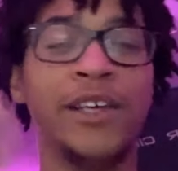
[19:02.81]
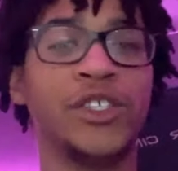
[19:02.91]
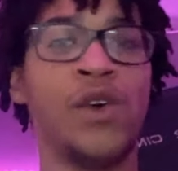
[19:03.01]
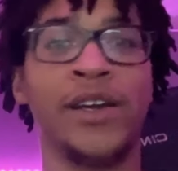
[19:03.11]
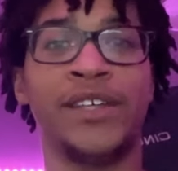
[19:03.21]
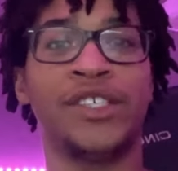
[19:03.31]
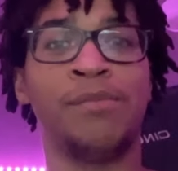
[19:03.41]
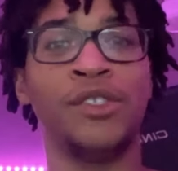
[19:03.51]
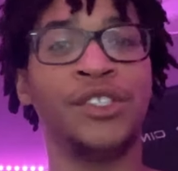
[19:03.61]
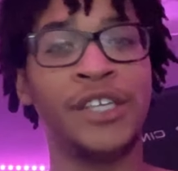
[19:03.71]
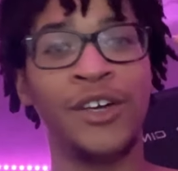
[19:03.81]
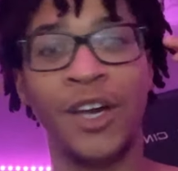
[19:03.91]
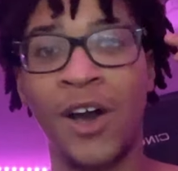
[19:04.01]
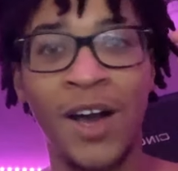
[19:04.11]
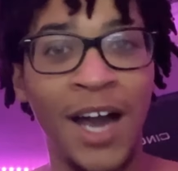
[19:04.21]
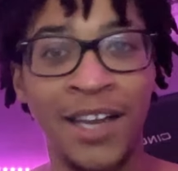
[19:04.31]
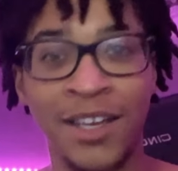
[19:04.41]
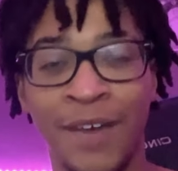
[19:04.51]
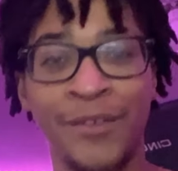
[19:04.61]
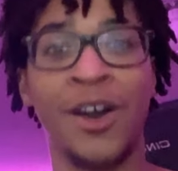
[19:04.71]
so I guess I'm gonna just tell y'all I
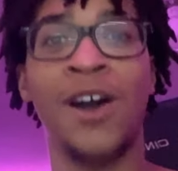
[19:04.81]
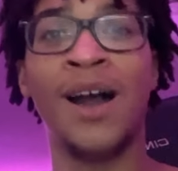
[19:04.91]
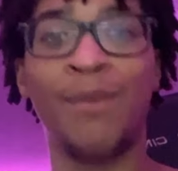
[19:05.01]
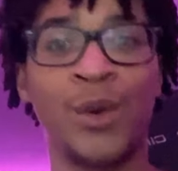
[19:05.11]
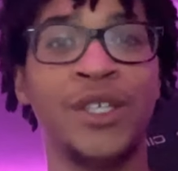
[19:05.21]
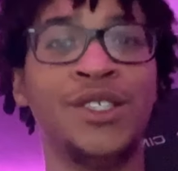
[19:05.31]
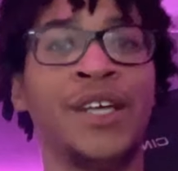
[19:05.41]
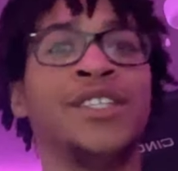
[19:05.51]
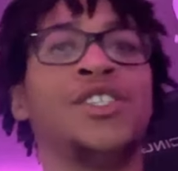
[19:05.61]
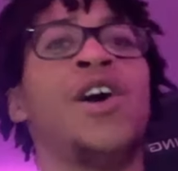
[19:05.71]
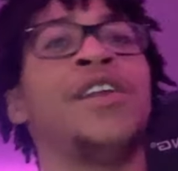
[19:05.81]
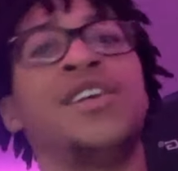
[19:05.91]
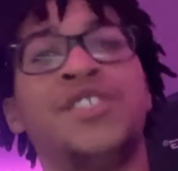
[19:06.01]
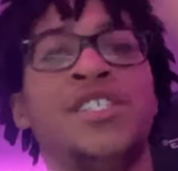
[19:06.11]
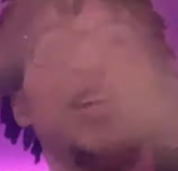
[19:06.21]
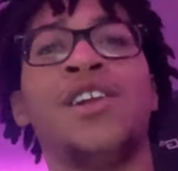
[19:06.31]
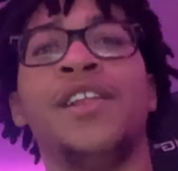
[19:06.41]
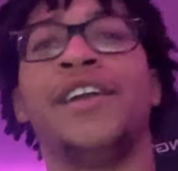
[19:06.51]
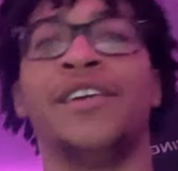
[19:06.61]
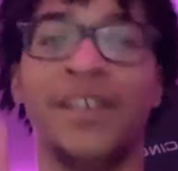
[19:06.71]
love y'all, I appreciate y'all, and I'll see y'all later.